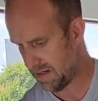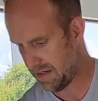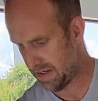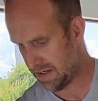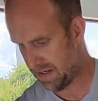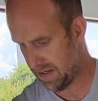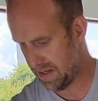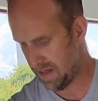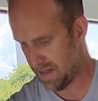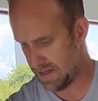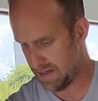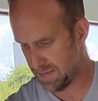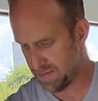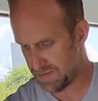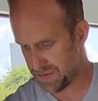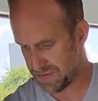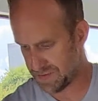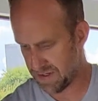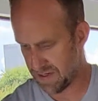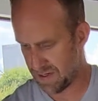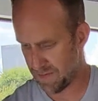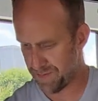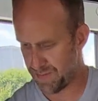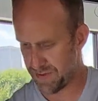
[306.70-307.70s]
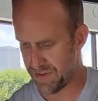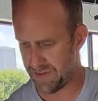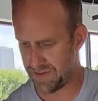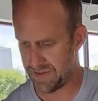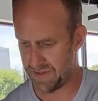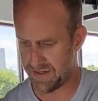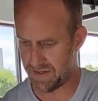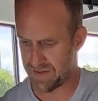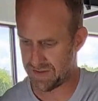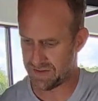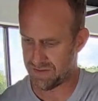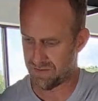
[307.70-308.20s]
And I'm just gonna put
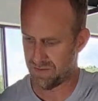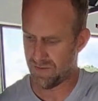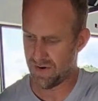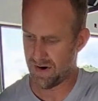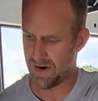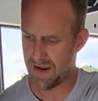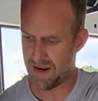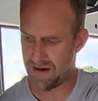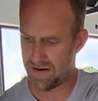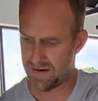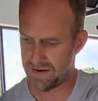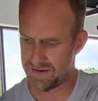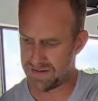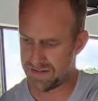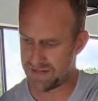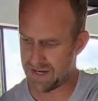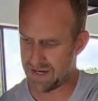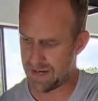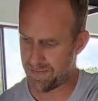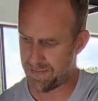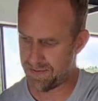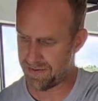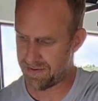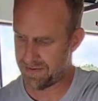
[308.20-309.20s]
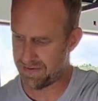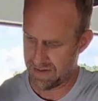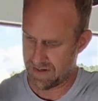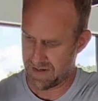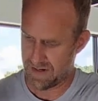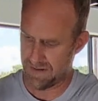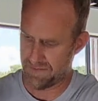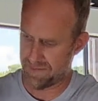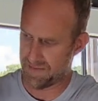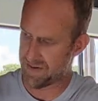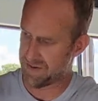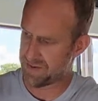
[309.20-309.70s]
this right on top
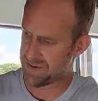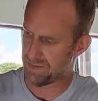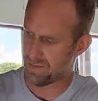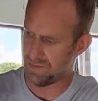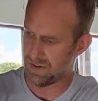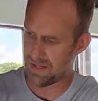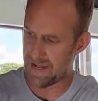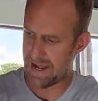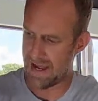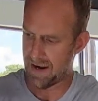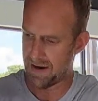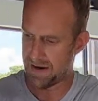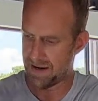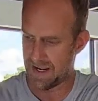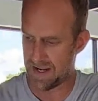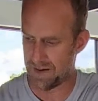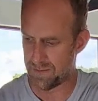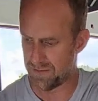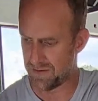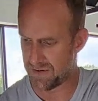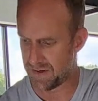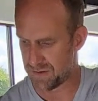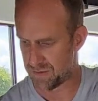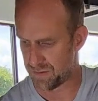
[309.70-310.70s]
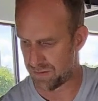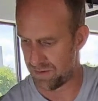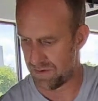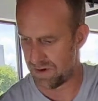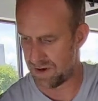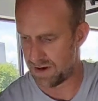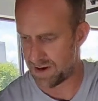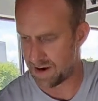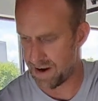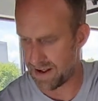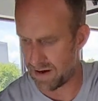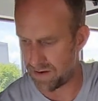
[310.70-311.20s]
of this black cable because we're
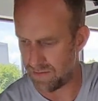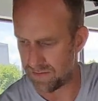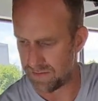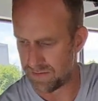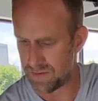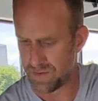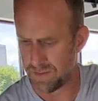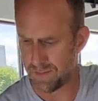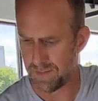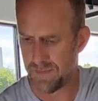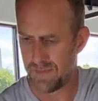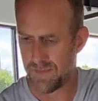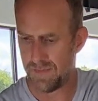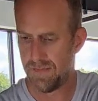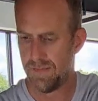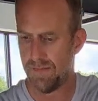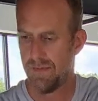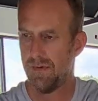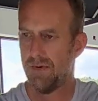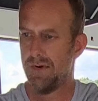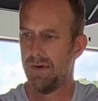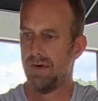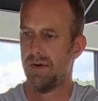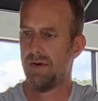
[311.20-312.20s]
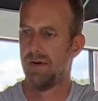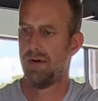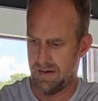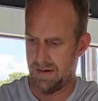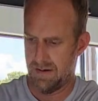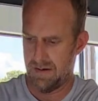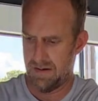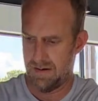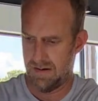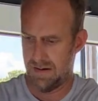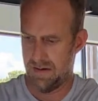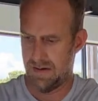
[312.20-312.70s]
running out of room.
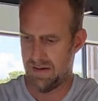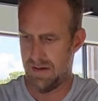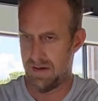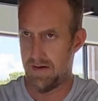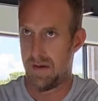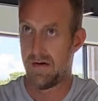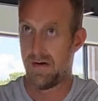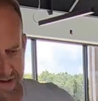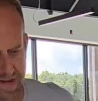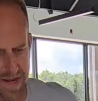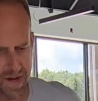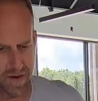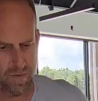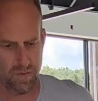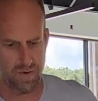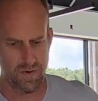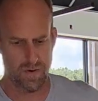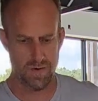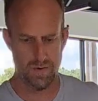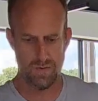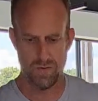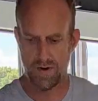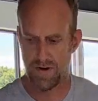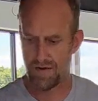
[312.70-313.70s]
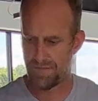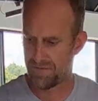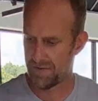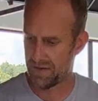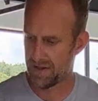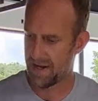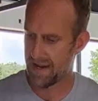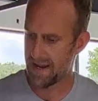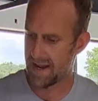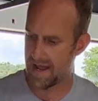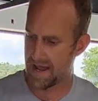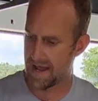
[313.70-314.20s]
Now we're
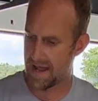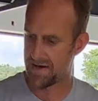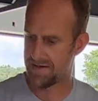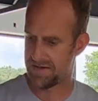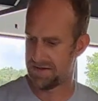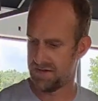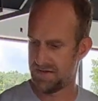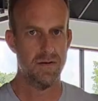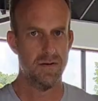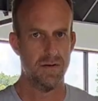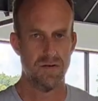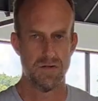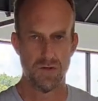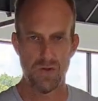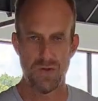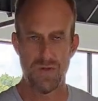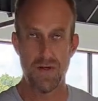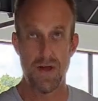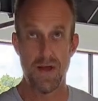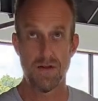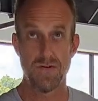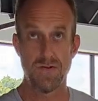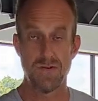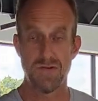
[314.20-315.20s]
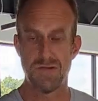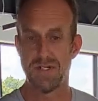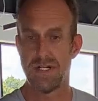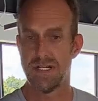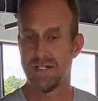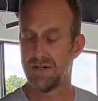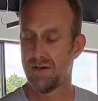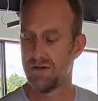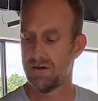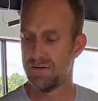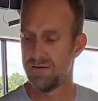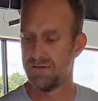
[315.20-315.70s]
roughly at
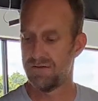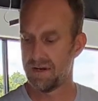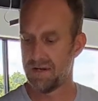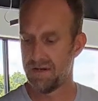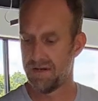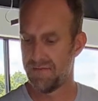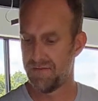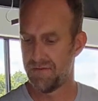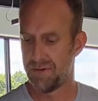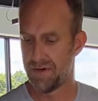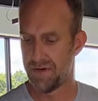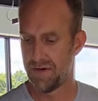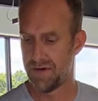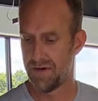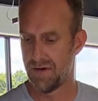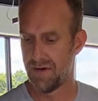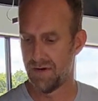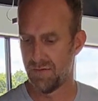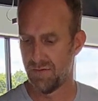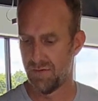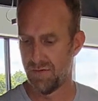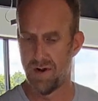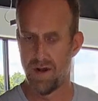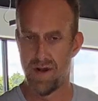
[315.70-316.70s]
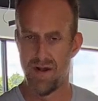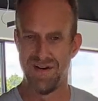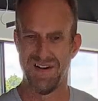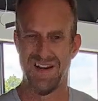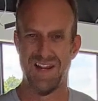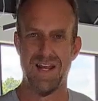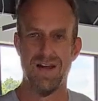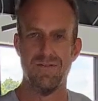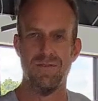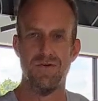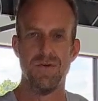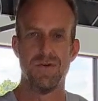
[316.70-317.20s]
2,650 foot of
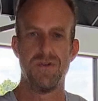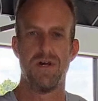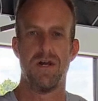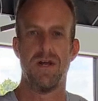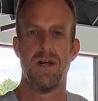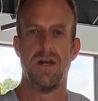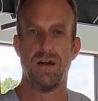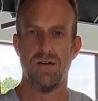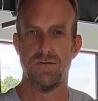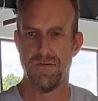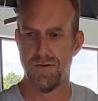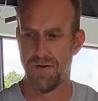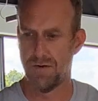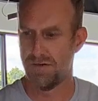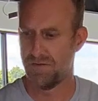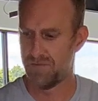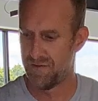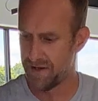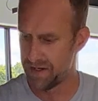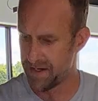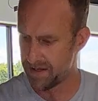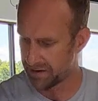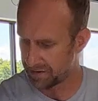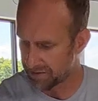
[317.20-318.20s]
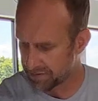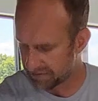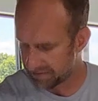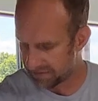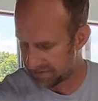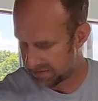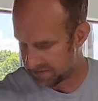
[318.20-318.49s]
run, give or take a few feet.